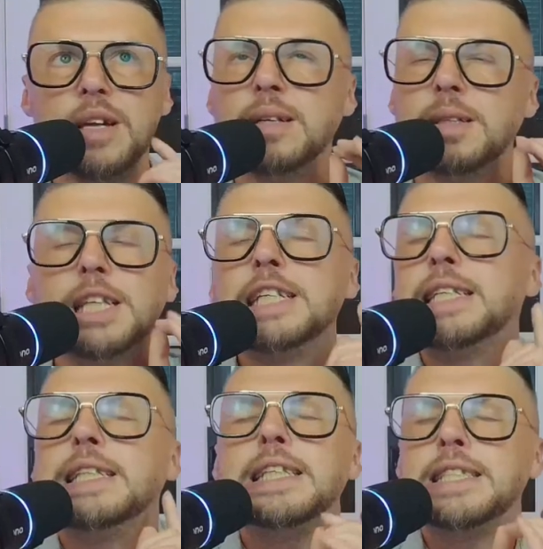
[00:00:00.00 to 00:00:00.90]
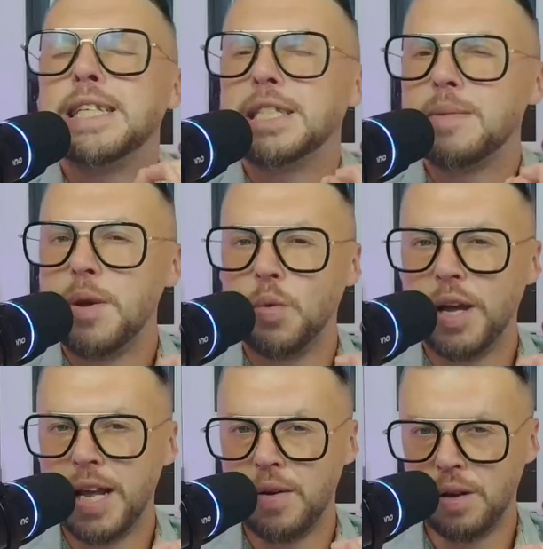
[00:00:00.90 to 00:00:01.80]
Listen to me
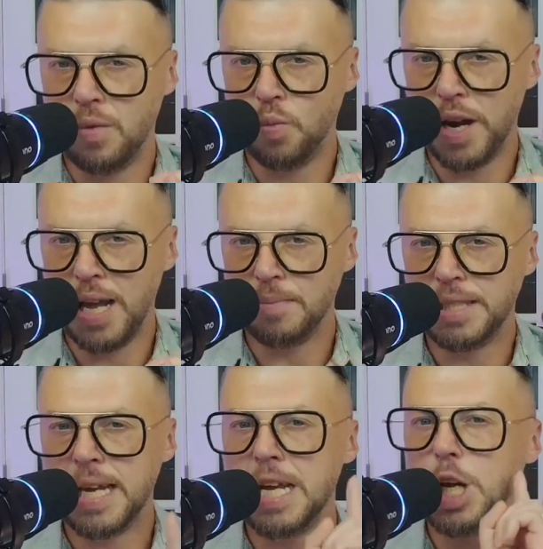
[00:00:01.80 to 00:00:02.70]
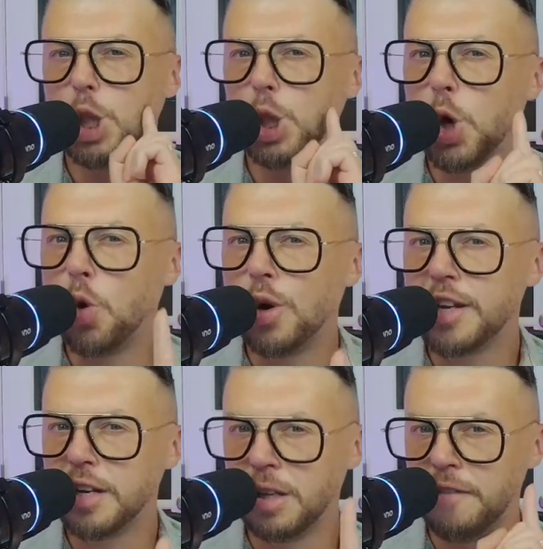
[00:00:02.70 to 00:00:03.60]
when I, uh, what I'm saying.
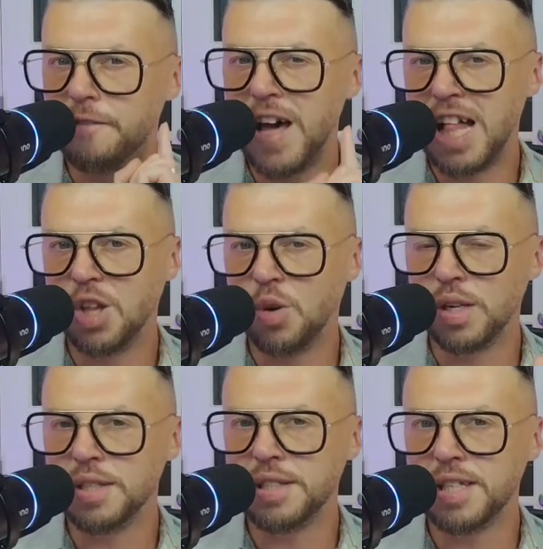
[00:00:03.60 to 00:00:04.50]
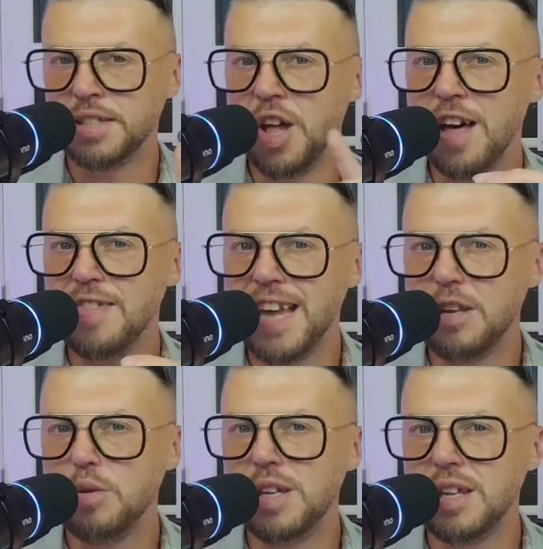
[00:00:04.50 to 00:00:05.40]
Loyal followers. It's not that
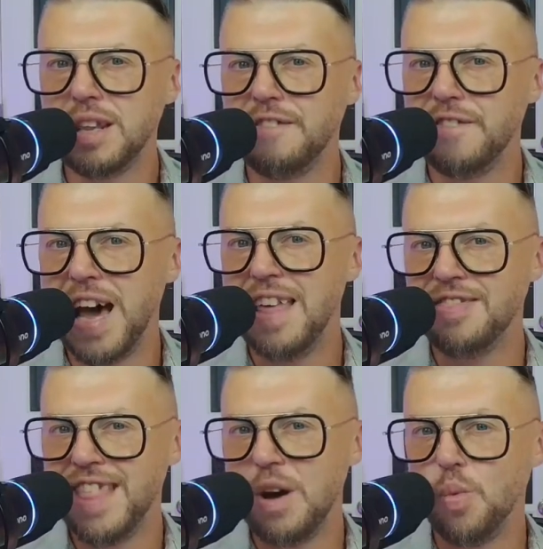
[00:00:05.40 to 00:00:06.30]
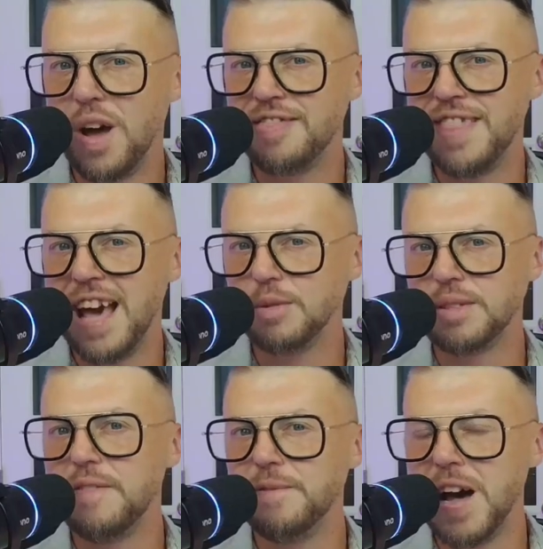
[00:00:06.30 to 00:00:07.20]
you need to find that one
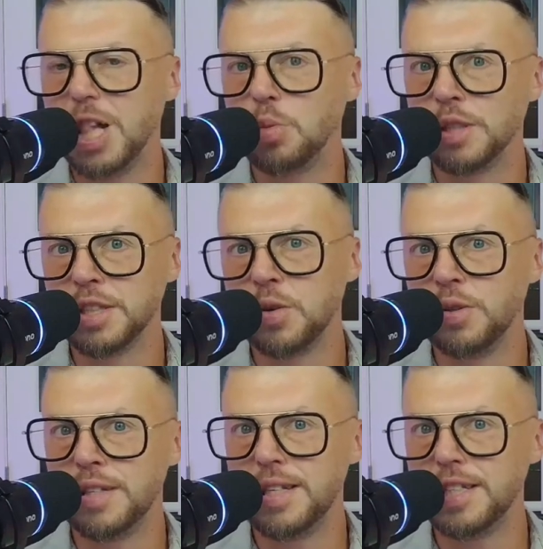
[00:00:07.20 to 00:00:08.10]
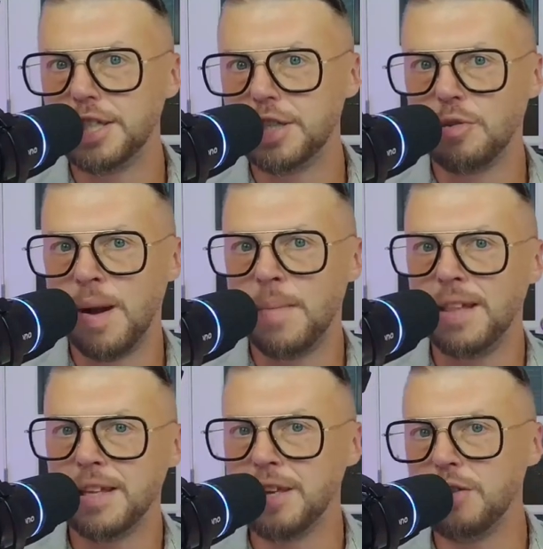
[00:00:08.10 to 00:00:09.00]
thousand followers on Instagram
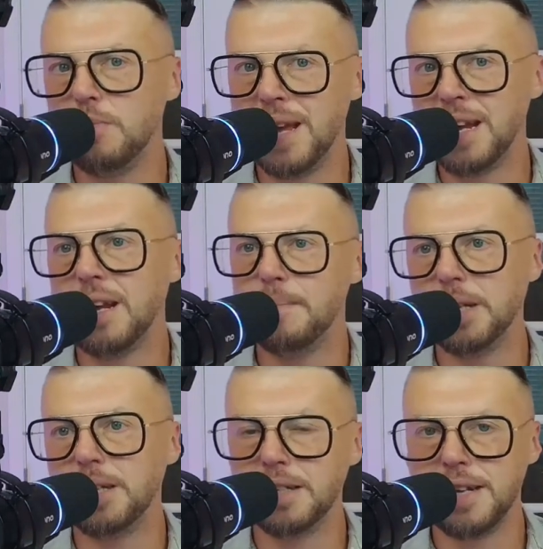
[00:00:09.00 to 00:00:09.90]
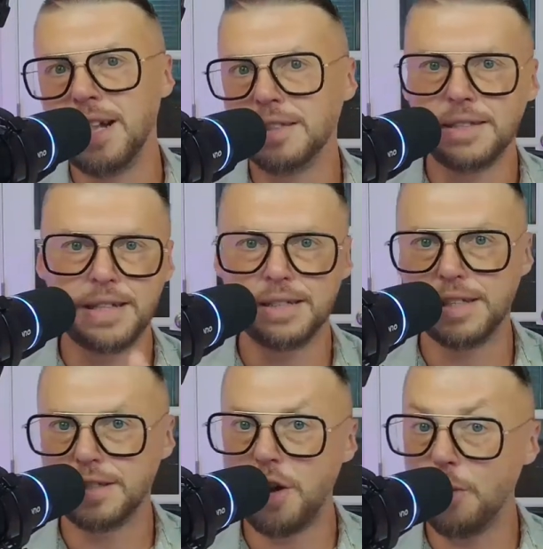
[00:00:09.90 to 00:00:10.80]
and you make a million dollars. This
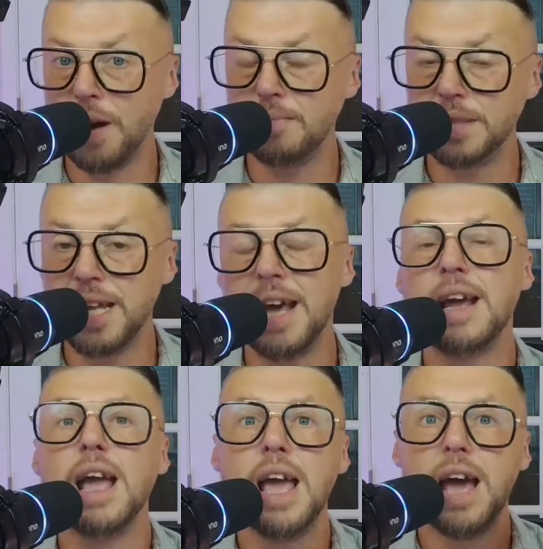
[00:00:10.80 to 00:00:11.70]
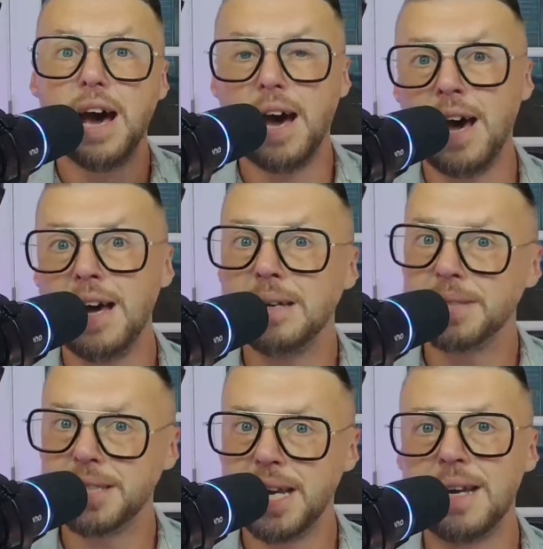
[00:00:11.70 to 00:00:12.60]
is not what I'm saying. I am
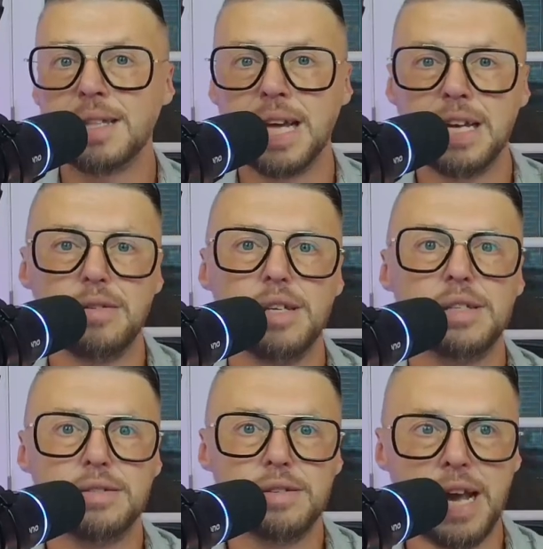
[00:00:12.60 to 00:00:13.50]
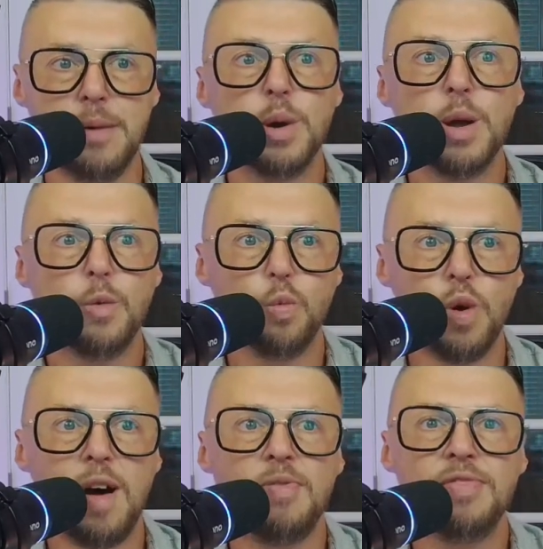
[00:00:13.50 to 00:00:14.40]
saying that you need to have
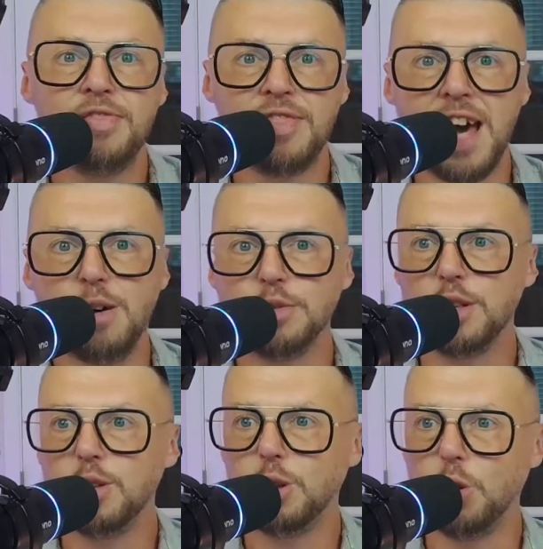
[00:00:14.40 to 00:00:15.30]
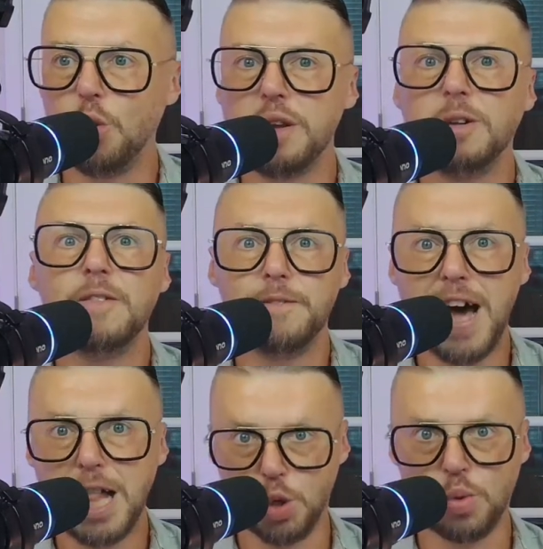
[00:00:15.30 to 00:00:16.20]
one thousand loyal
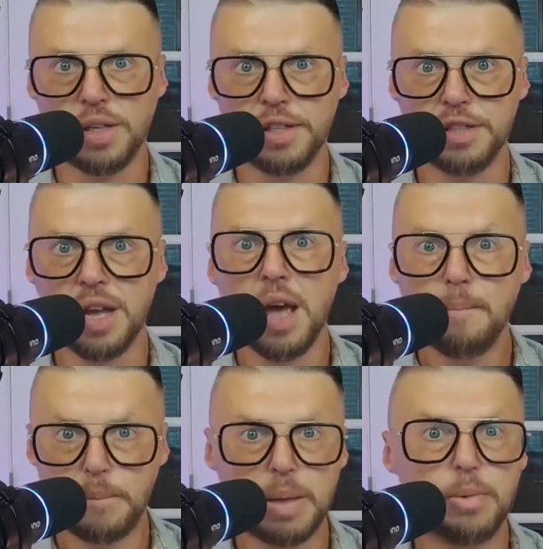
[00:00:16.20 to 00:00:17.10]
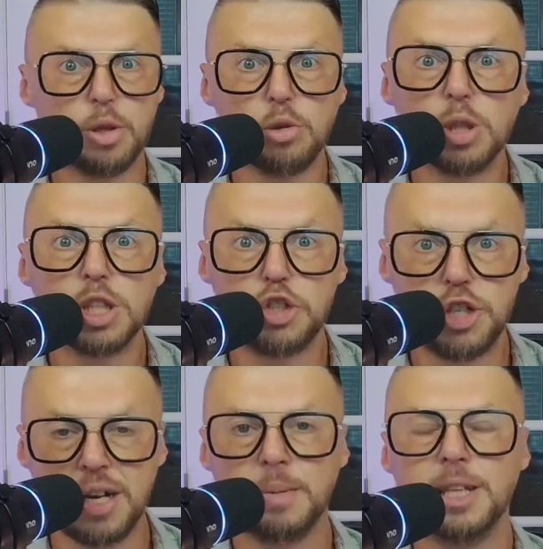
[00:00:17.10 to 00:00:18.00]
followers. People who
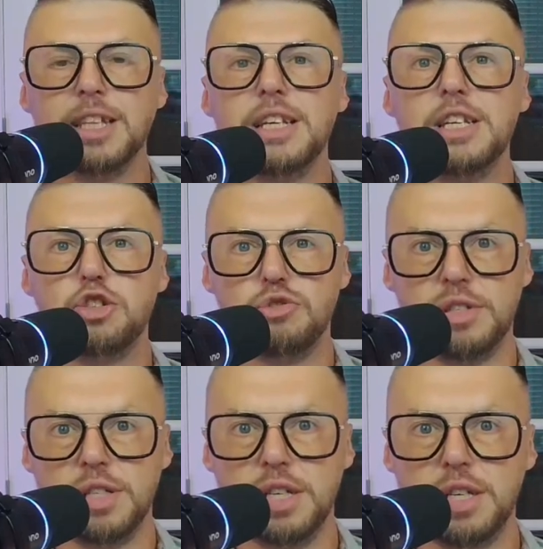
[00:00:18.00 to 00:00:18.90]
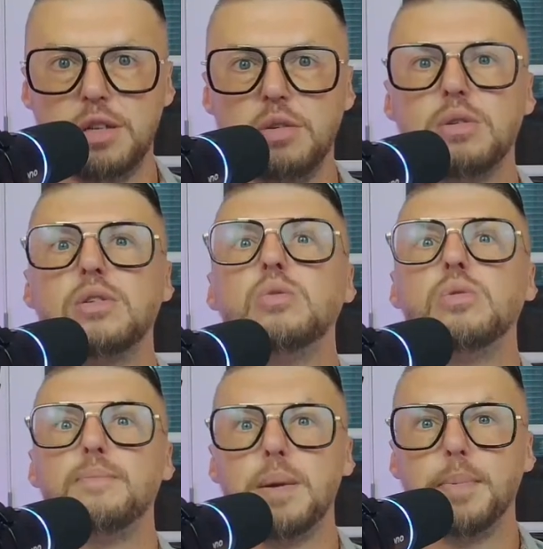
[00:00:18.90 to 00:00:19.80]
legitimately interested in you.
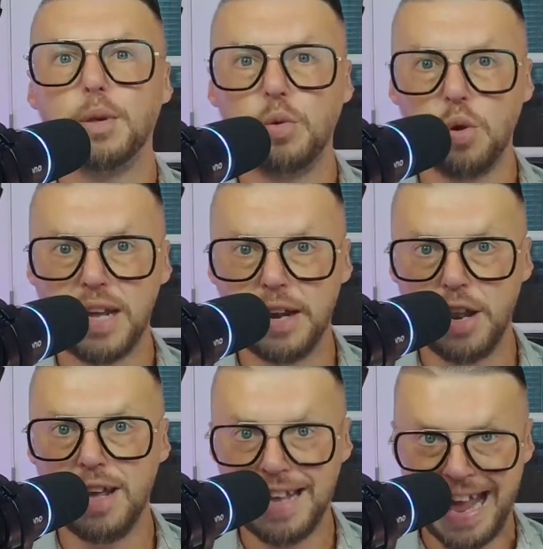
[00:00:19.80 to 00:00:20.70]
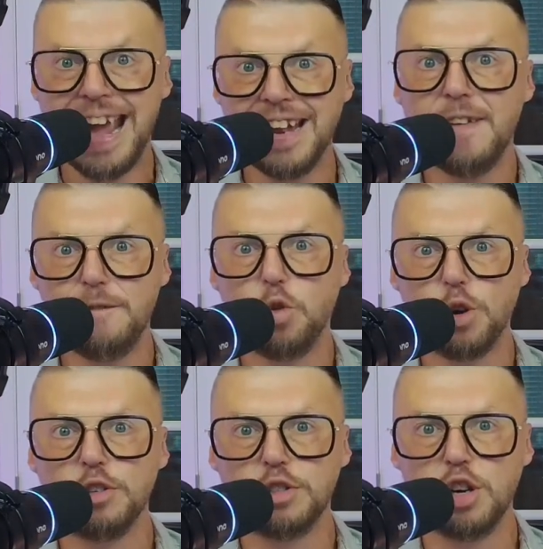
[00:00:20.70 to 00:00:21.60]
Who People who can, can afford
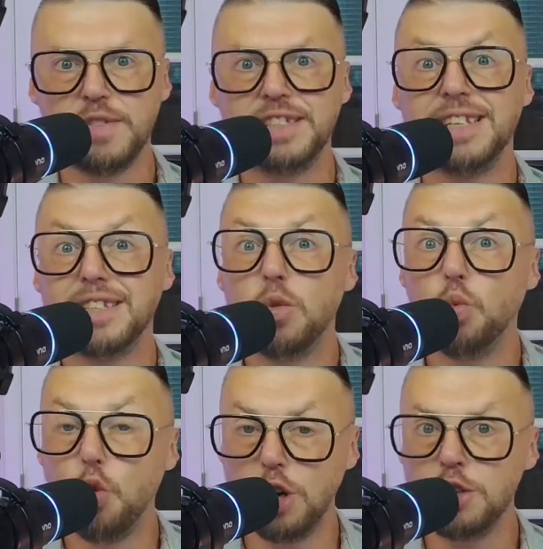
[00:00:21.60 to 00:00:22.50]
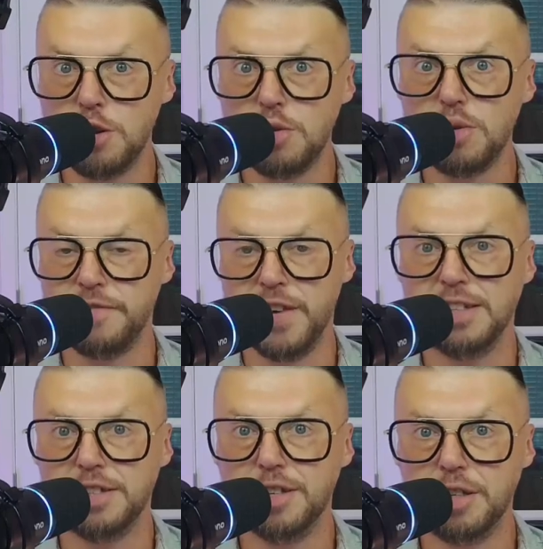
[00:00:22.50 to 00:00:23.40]
your services and want to
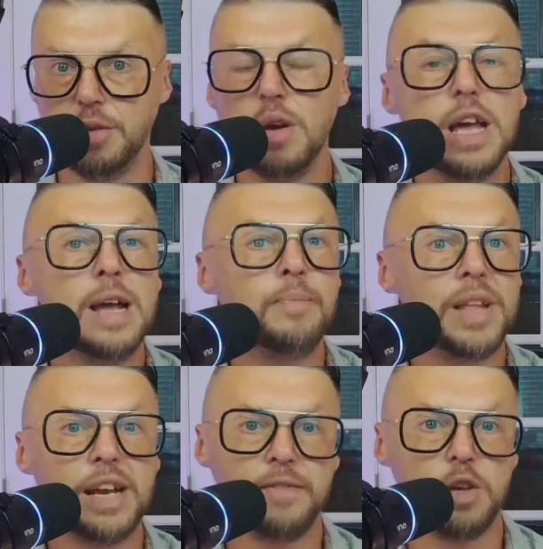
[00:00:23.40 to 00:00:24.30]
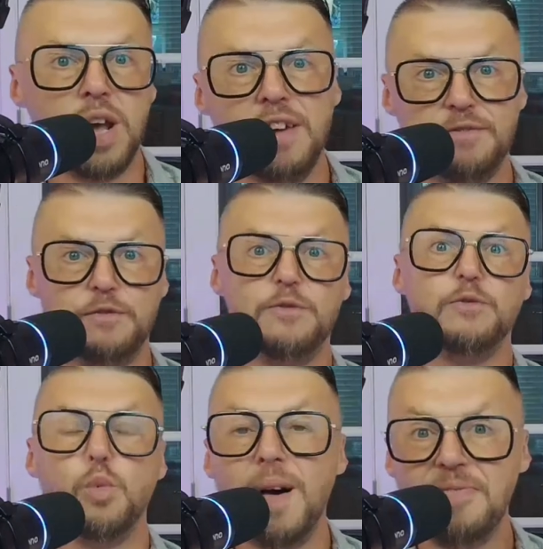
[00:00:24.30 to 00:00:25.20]
invest in you. And if you have
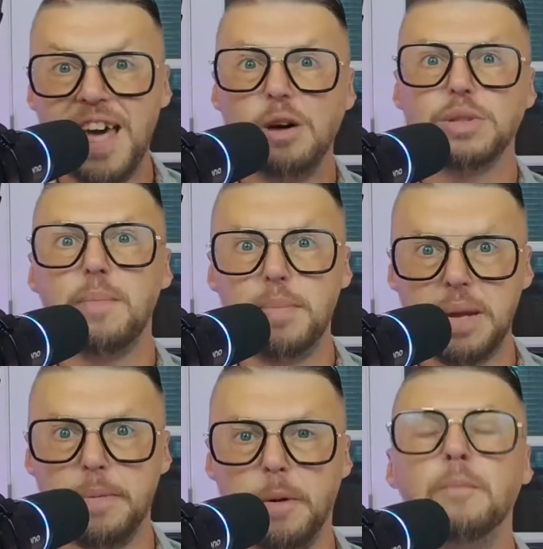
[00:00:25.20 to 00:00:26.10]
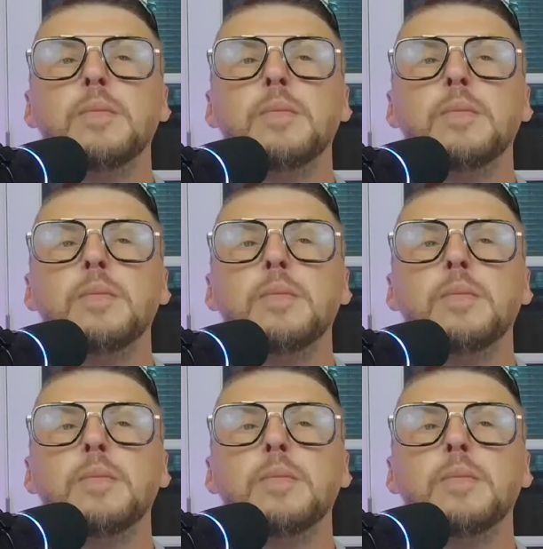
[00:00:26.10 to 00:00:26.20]
one thousand people